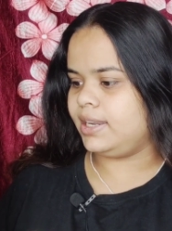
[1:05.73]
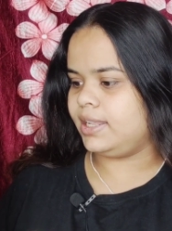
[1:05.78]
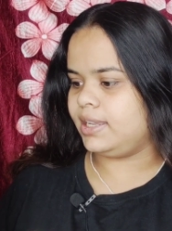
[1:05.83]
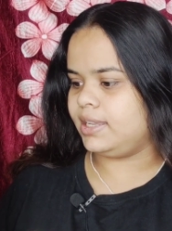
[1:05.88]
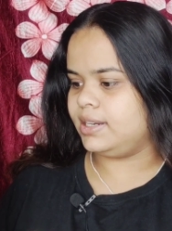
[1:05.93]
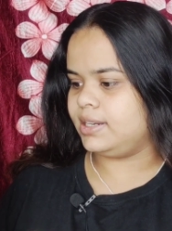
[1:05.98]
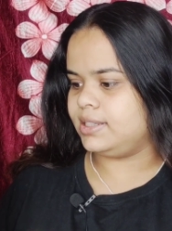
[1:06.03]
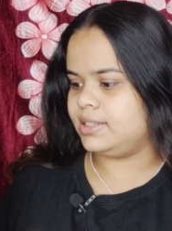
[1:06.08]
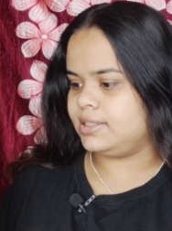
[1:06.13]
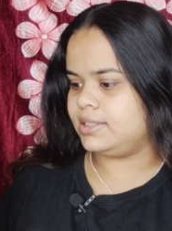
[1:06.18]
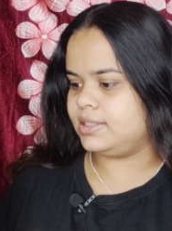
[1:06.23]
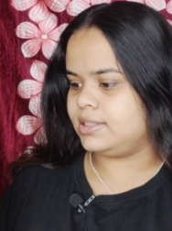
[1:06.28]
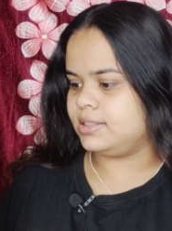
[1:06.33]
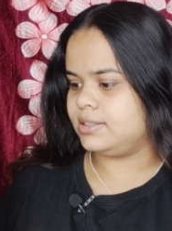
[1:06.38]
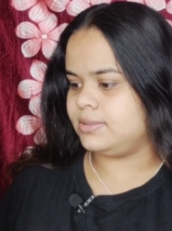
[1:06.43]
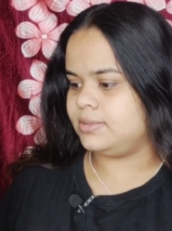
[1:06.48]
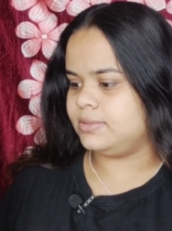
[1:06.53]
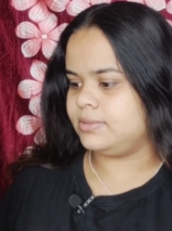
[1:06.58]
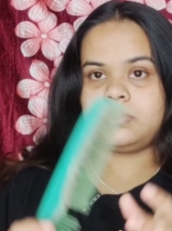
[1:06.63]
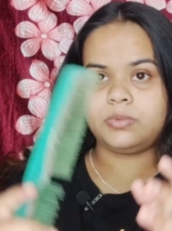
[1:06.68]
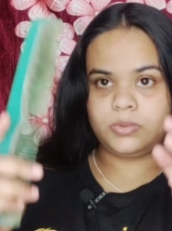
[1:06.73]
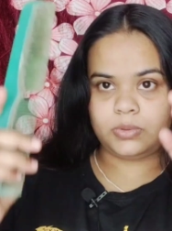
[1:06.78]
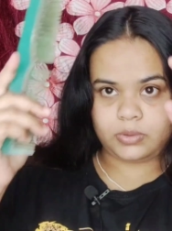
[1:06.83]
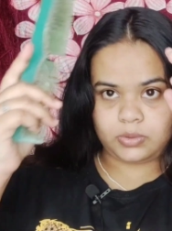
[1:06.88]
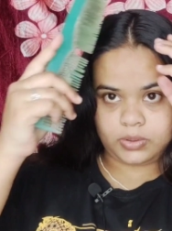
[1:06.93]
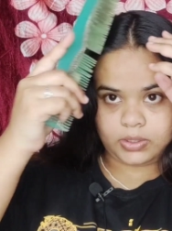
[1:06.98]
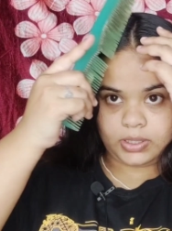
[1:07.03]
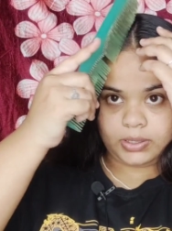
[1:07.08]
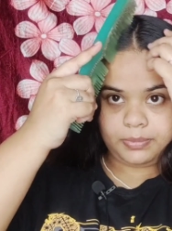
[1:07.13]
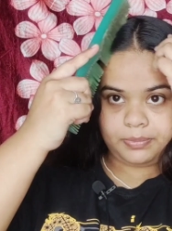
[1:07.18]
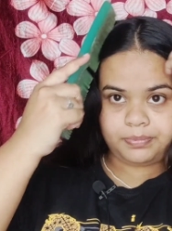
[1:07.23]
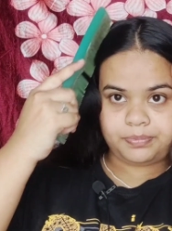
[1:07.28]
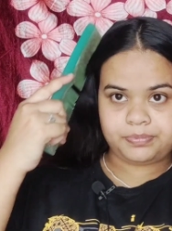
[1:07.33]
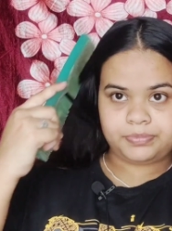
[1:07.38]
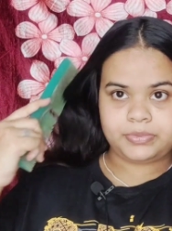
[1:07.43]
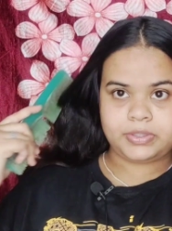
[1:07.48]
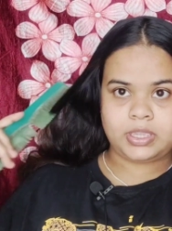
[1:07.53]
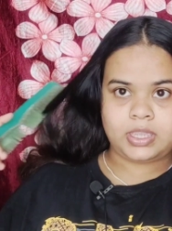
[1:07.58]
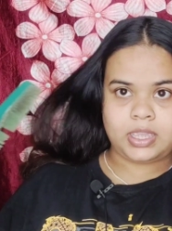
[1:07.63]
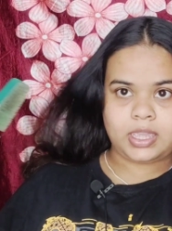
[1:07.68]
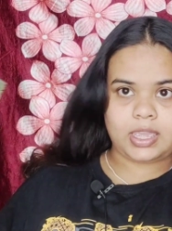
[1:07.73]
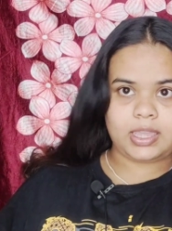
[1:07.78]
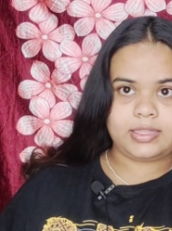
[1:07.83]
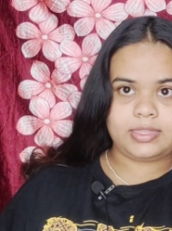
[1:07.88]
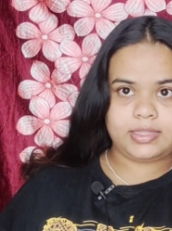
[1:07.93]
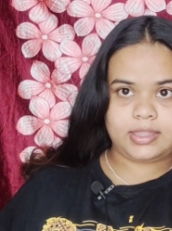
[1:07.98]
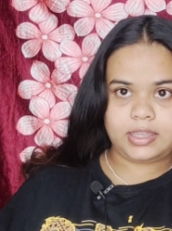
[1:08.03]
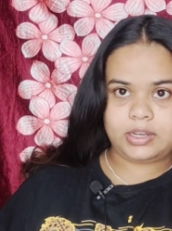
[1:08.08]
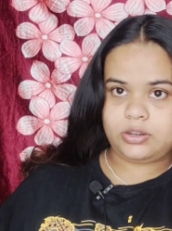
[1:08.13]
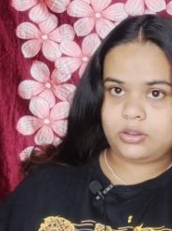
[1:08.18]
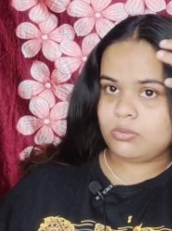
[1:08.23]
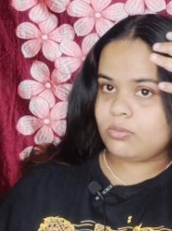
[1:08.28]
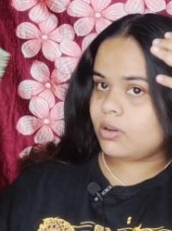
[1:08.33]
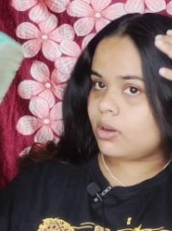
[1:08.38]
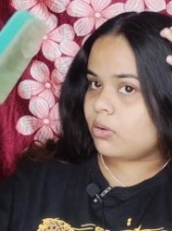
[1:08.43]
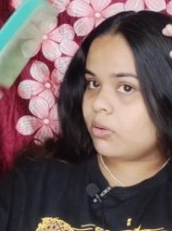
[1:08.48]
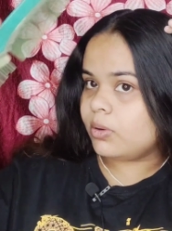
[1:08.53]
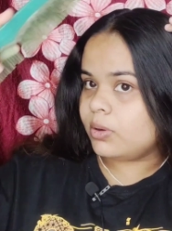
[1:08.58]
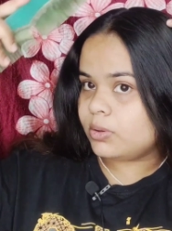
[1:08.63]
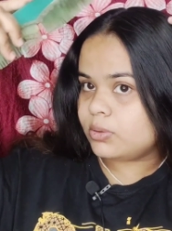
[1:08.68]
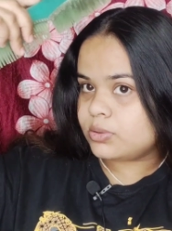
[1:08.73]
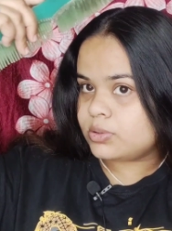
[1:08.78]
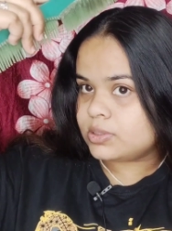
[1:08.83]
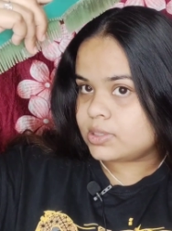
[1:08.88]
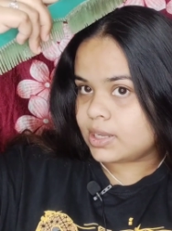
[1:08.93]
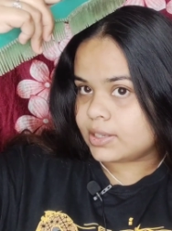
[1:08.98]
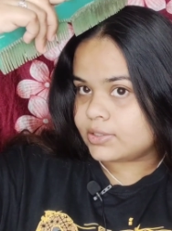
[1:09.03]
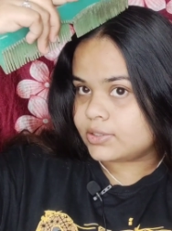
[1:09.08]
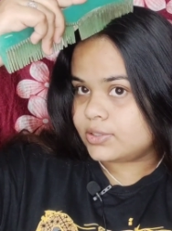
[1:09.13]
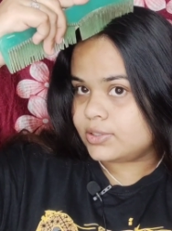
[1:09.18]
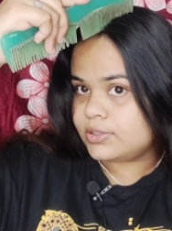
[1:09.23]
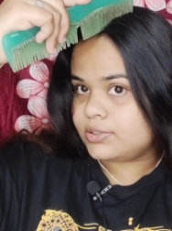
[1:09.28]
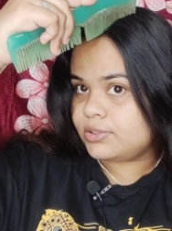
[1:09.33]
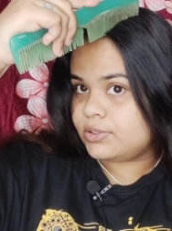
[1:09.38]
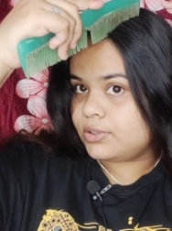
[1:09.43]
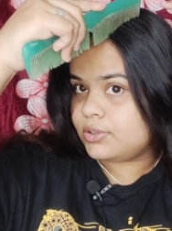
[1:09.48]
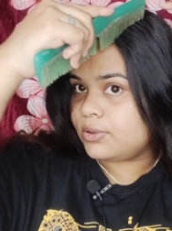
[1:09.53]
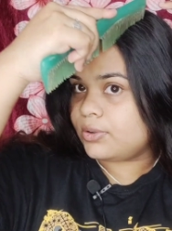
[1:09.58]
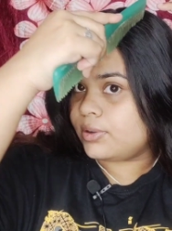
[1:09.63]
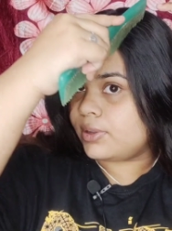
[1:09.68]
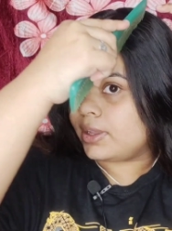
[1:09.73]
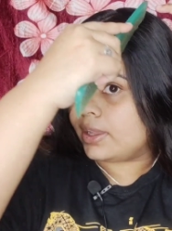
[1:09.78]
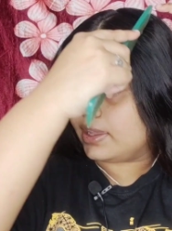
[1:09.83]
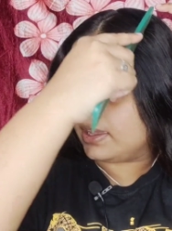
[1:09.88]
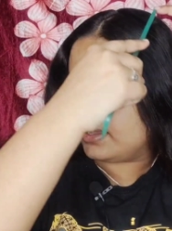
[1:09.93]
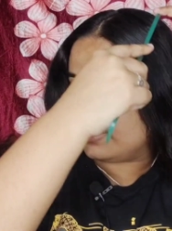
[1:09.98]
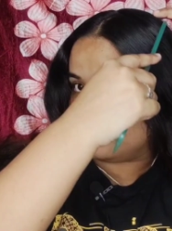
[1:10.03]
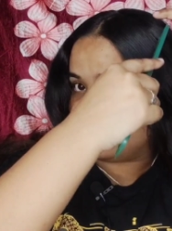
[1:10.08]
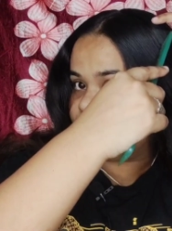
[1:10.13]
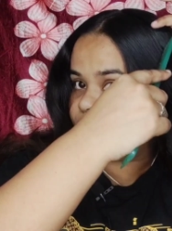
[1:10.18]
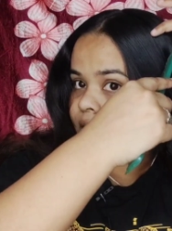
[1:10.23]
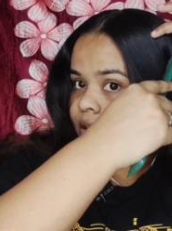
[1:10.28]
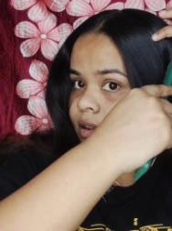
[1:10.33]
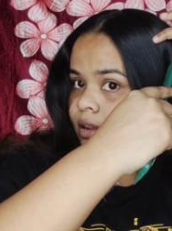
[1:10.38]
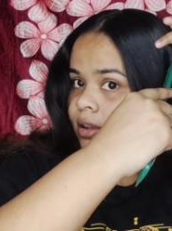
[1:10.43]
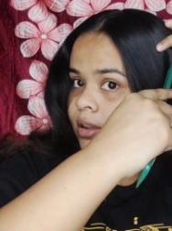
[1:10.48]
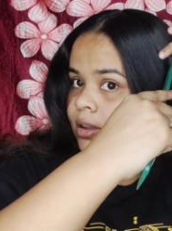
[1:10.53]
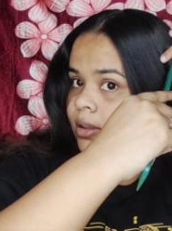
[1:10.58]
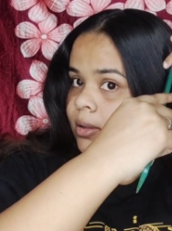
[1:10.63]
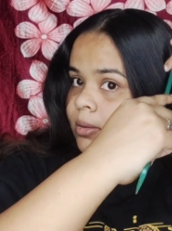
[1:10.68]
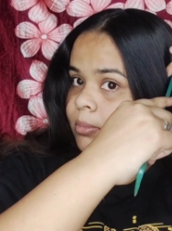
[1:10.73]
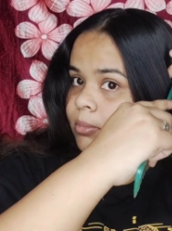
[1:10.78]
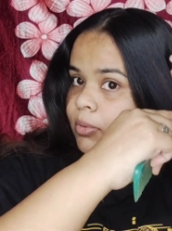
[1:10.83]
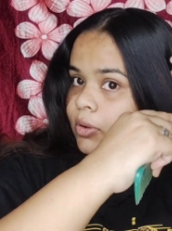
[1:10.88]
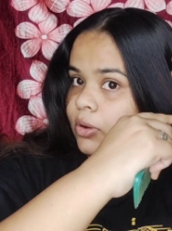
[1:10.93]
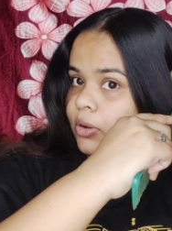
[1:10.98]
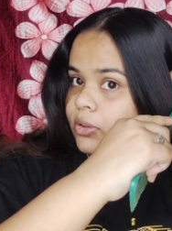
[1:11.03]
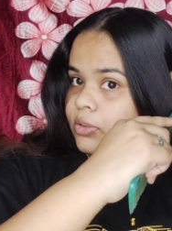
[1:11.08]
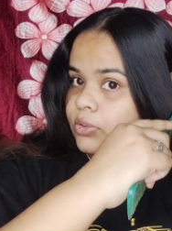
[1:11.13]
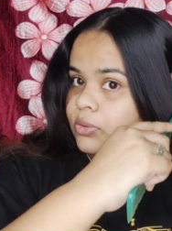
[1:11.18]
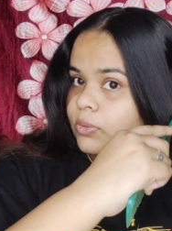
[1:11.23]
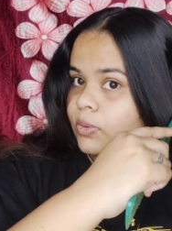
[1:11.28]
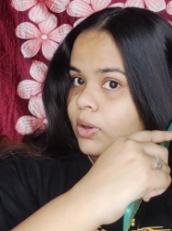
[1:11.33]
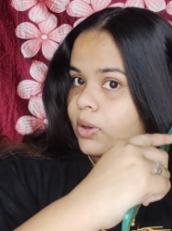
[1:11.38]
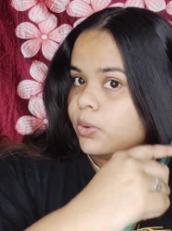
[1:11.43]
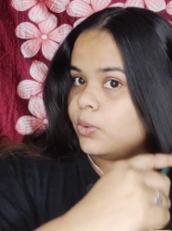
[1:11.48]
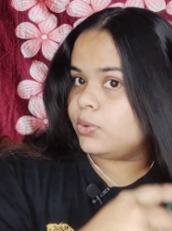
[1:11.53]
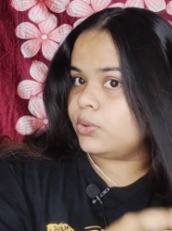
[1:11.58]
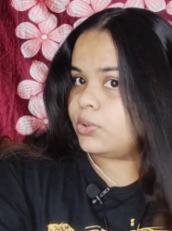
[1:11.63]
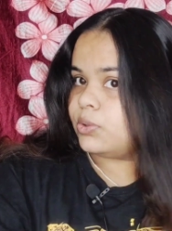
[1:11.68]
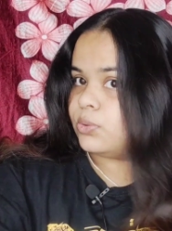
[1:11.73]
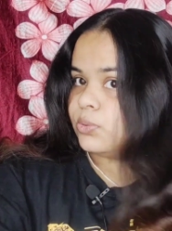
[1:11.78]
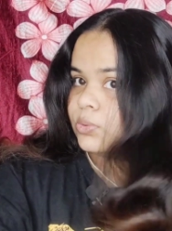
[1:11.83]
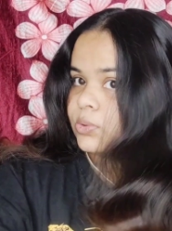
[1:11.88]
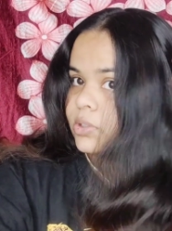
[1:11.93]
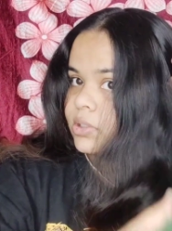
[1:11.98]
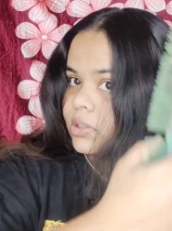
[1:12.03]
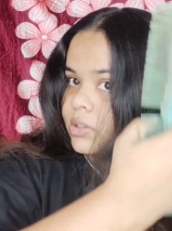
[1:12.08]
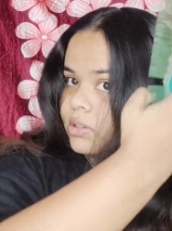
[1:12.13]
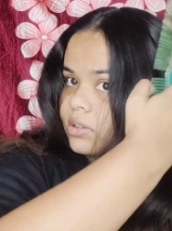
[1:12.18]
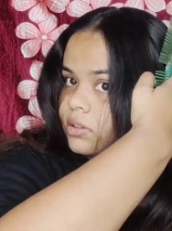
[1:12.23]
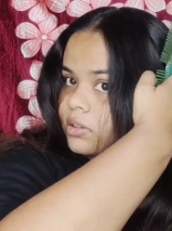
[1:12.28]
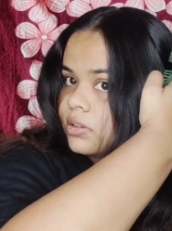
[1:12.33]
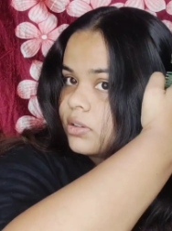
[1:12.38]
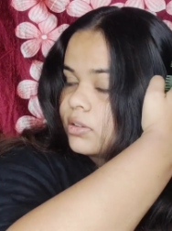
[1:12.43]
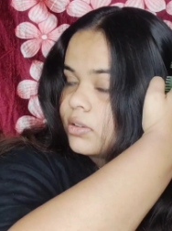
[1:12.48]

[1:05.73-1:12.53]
degrees. Okay, and then you are going to section your hair because you are going to do the